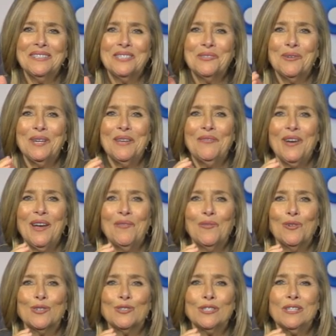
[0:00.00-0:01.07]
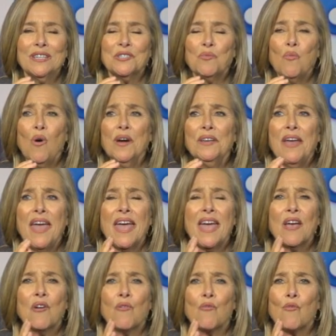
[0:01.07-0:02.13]
to 25 Words or Less. What a
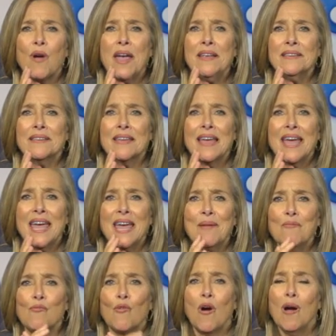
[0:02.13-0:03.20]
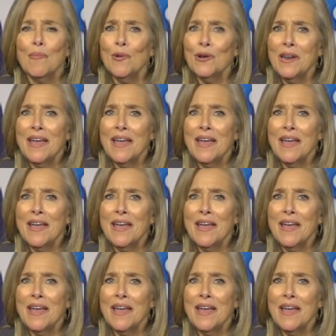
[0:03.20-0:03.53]
great game. Robert